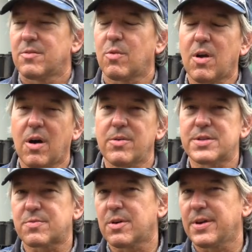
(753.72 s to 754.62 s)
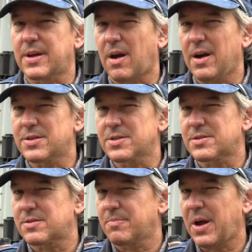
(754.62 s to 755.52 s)
we're always really
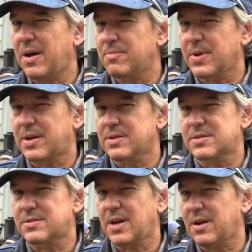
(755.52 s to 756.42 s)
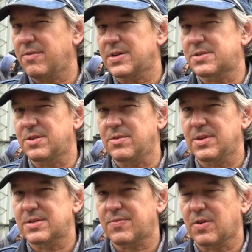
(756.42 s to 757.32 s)
conscious about, because none of us do
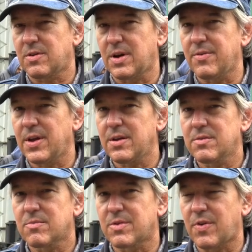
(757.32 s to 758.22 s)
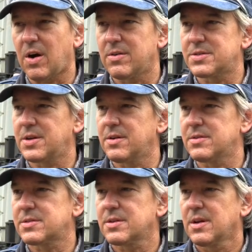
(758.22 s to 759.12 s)
this for a living, we're volunteers.